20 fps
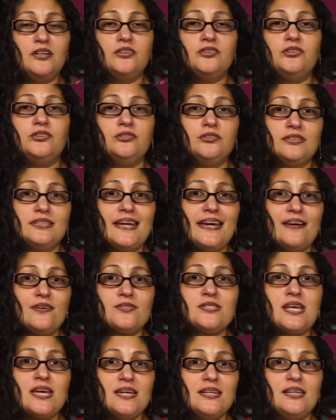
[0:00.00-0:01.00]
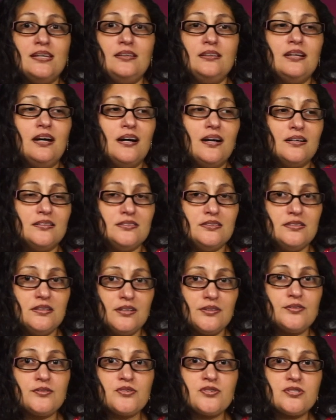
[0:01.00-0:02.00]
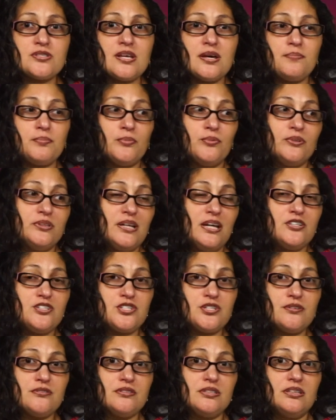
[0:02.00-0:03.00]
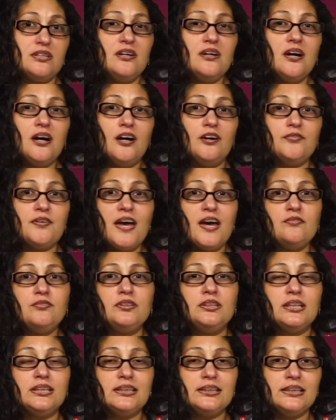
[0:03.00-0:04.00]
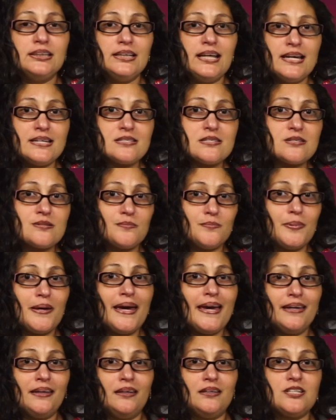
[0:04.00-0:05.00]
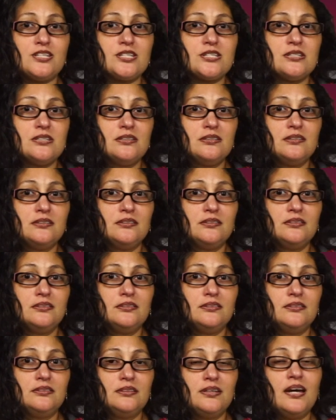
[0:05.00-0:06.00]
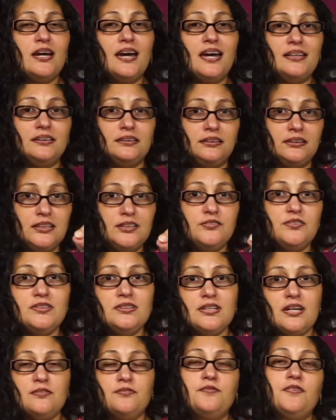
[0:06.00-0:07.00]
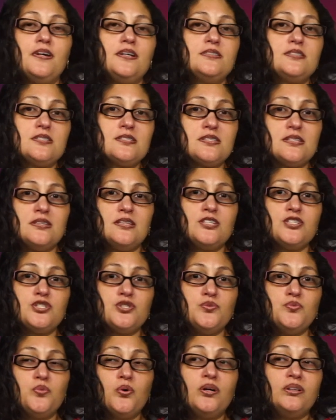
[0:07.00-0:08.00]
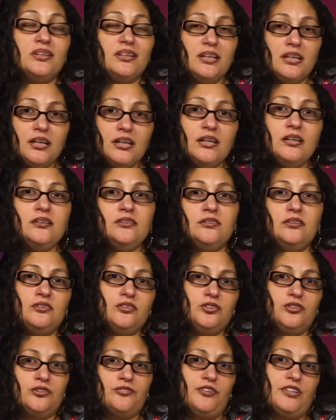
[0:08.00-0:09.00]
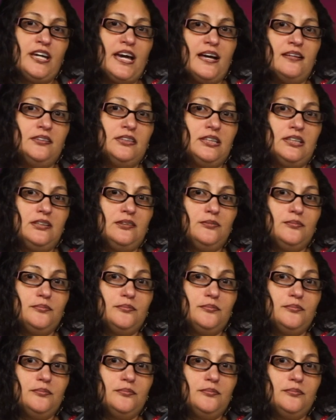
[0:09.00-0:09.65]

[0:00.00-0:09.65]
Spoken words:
You're now taking another step on that journey of having less baggage and living that fantasy that you want in your reality.